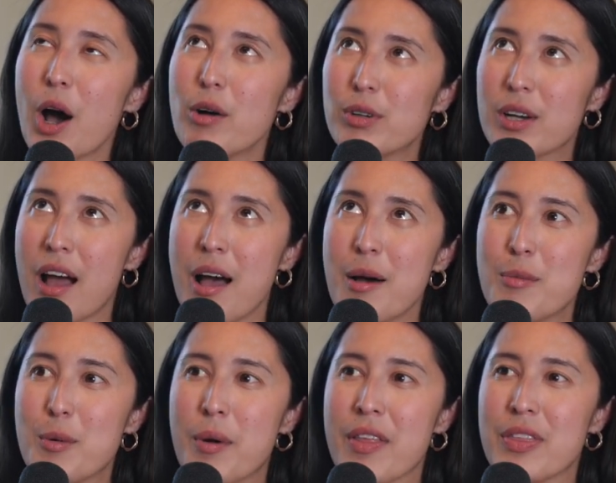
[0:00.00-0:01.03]

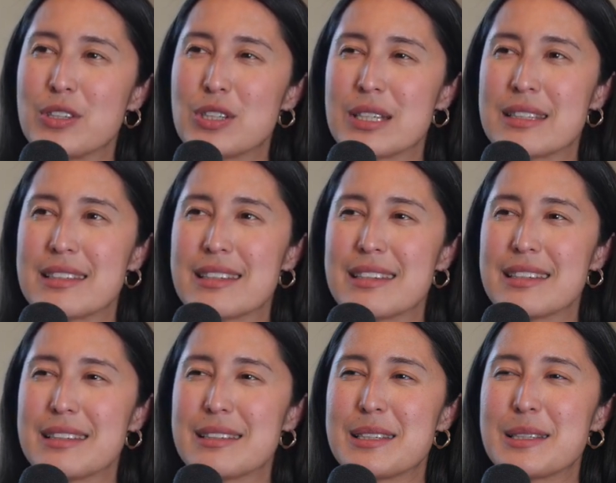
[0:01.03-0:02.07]
overcome with just
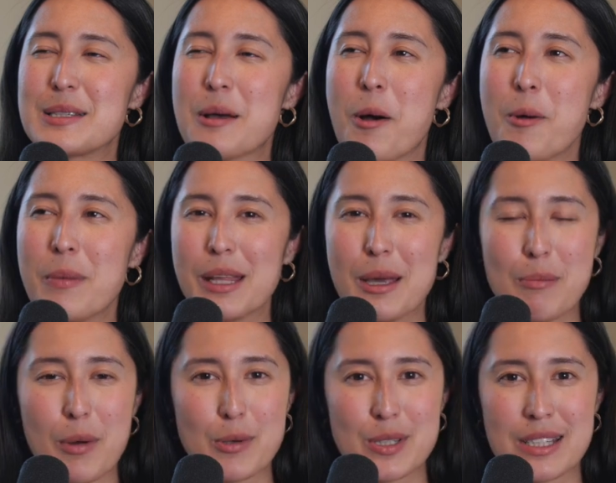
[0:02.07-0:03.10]
so many
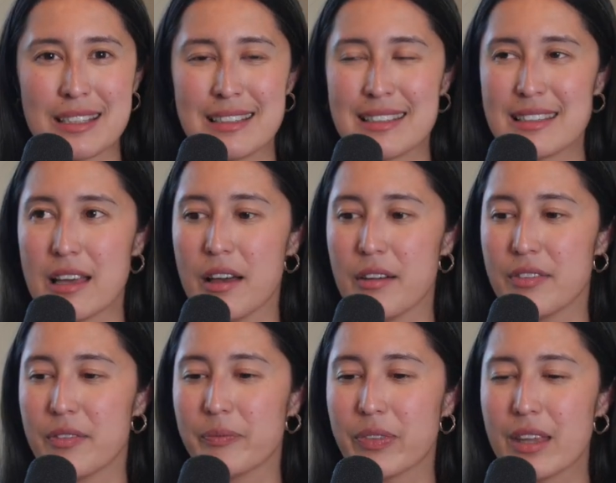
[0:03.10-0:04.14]
emotions of
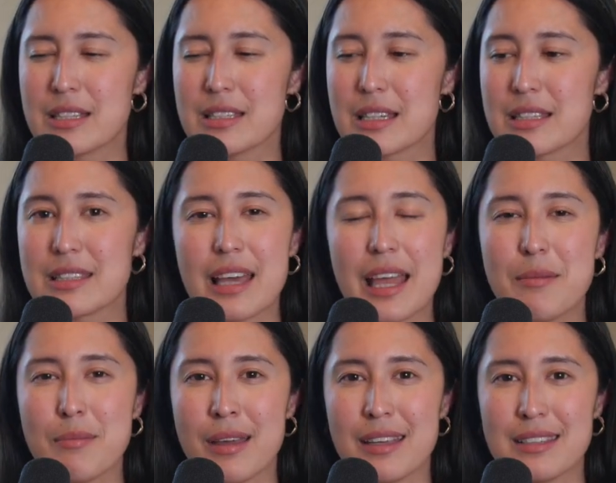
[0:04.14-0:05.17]
just
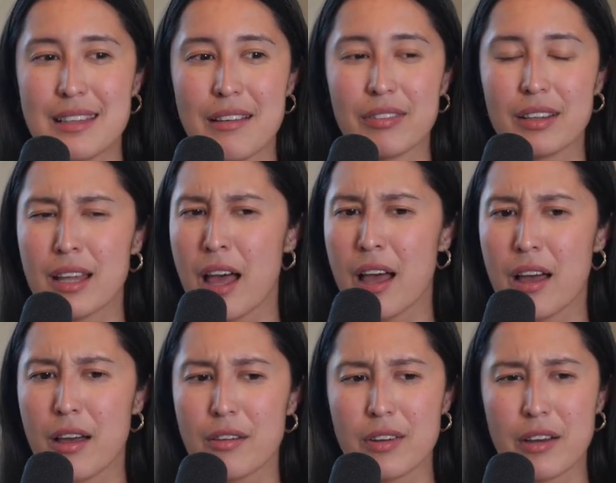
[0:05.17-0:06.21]
excitement, of
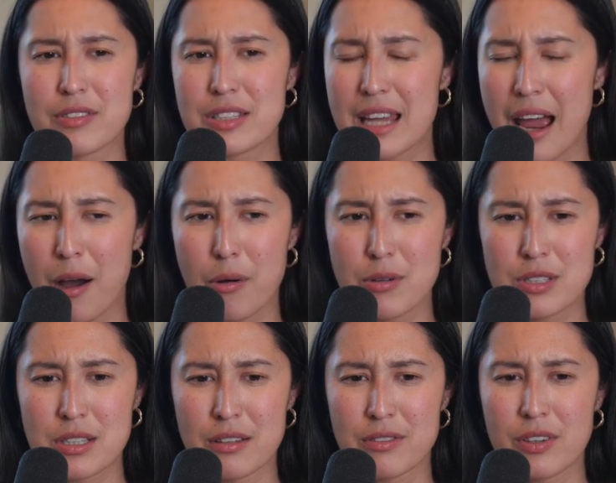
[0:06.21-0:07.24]
love, of
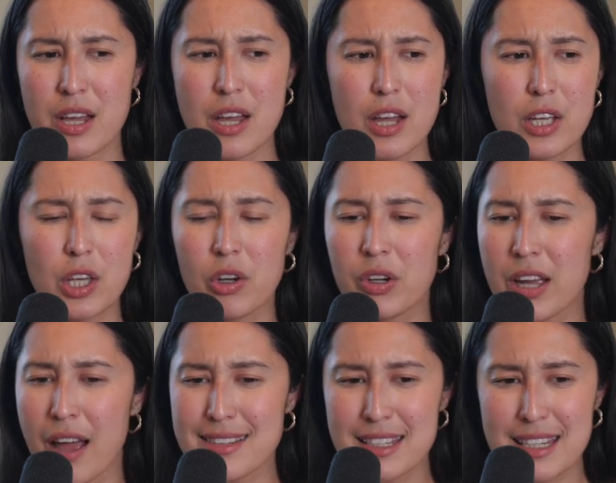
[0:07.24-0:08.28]
doubt, of
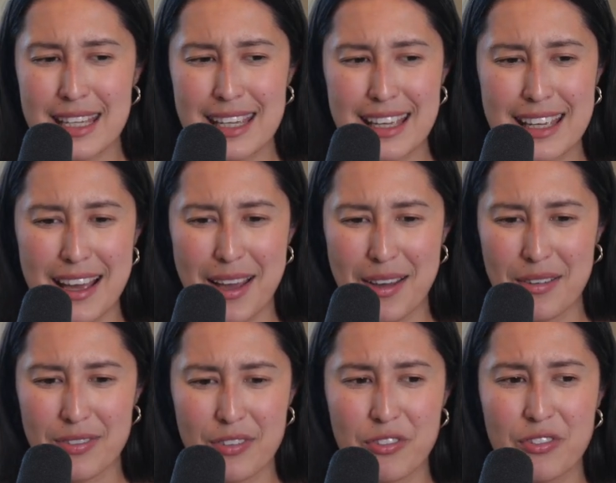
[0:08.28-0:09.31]
curiosity,
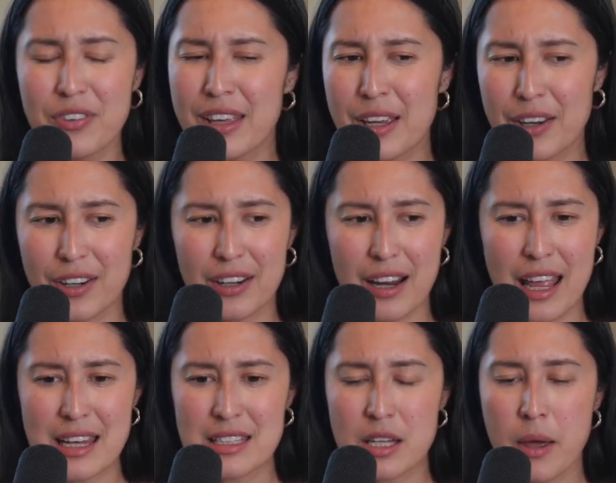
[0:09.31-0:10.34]
of fear,
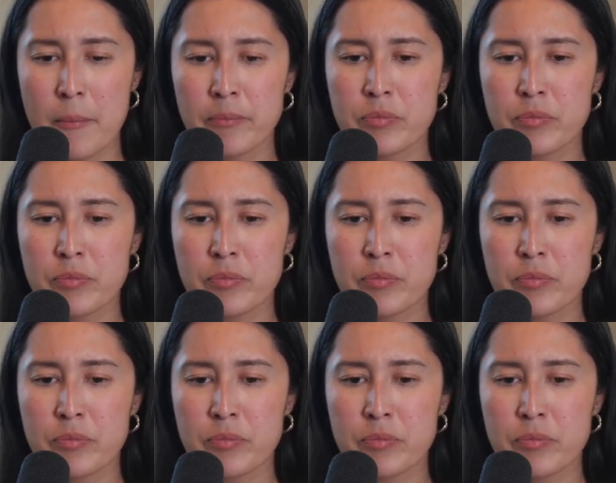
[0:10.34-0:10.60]
and